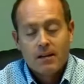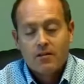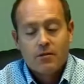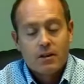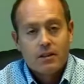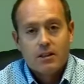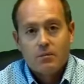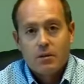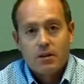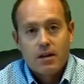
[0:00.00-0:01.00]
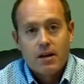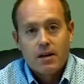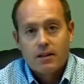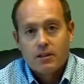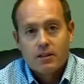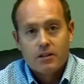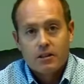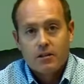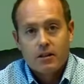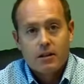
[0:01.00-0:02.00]
It's a very simple thing. It's
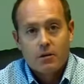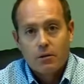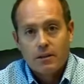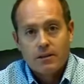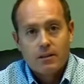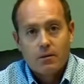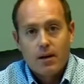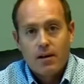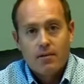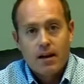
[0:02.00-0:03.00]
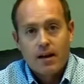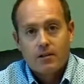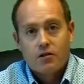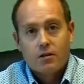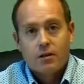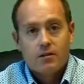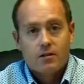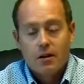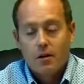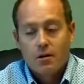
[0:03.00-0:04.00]
just a legal reason that we have to answer it,
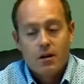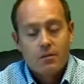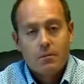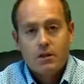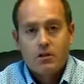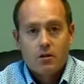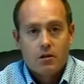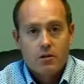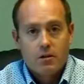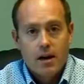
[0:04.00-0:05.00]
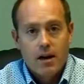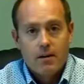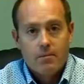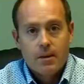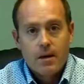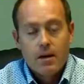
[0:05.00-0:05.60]
so be sure and do that.